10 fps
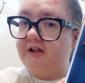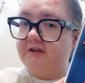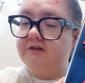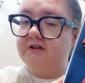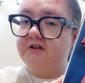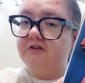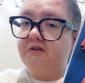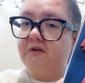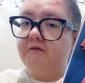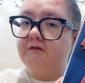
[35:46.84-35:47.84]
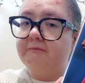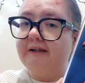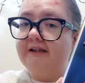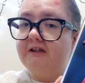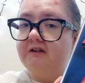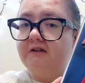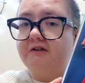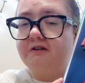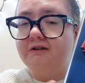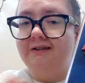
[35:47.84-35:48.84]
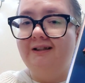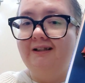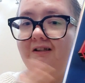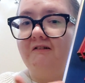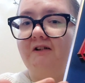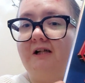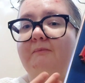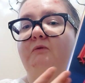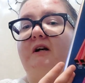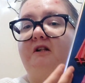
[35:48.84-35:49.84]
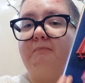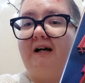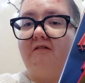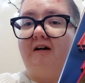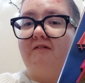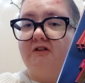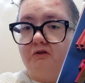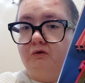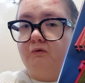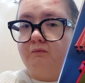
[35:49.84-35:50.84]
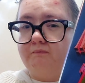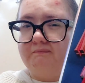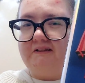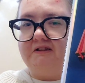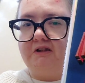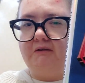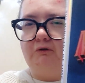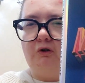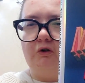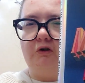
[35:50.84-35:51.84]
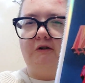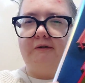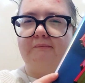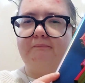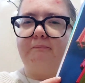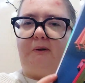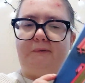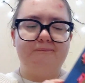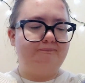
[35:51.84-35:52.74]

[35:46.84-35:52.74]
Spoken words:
this is a cover of many colours. Now, I am aware the background is all basically one colour, but